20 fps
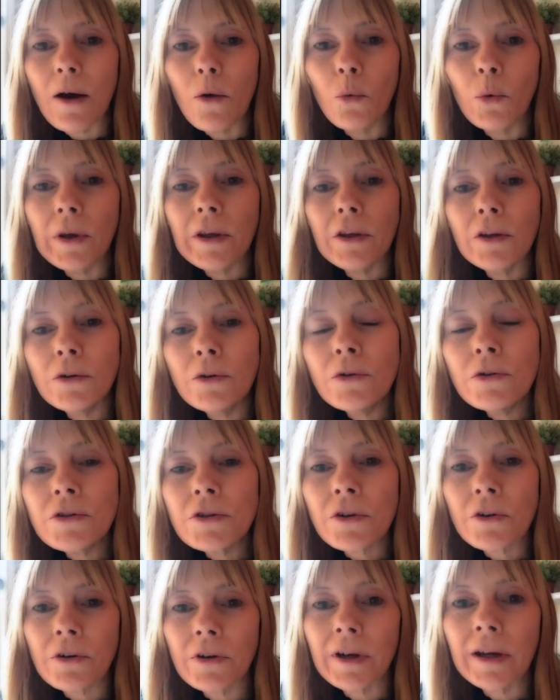we use
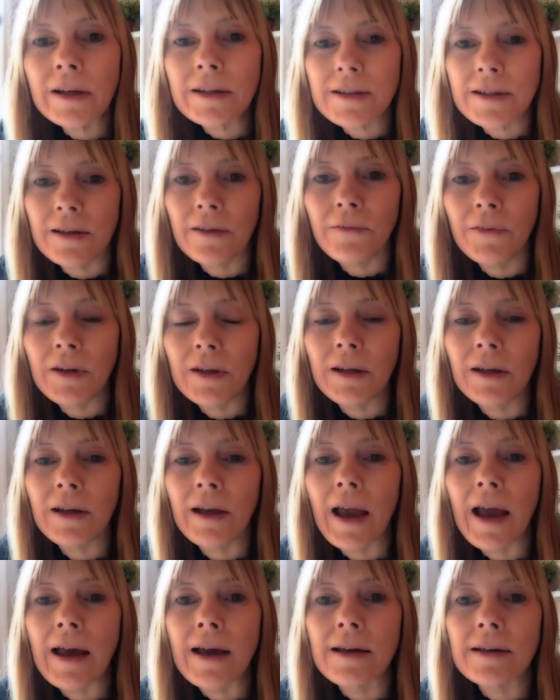creativity
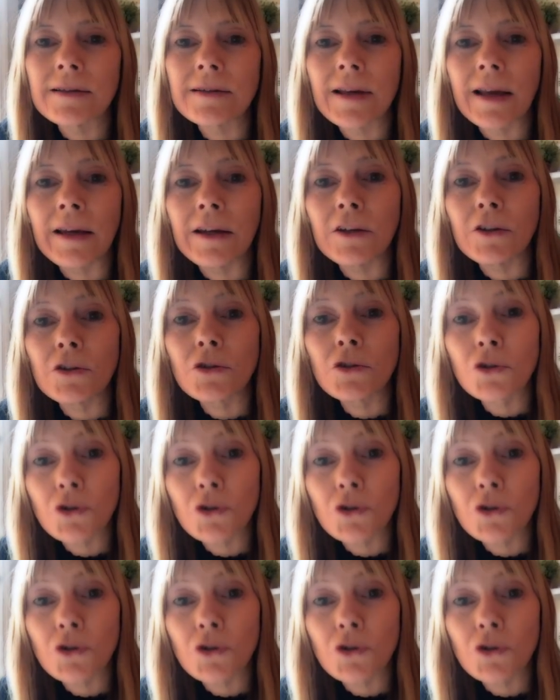as a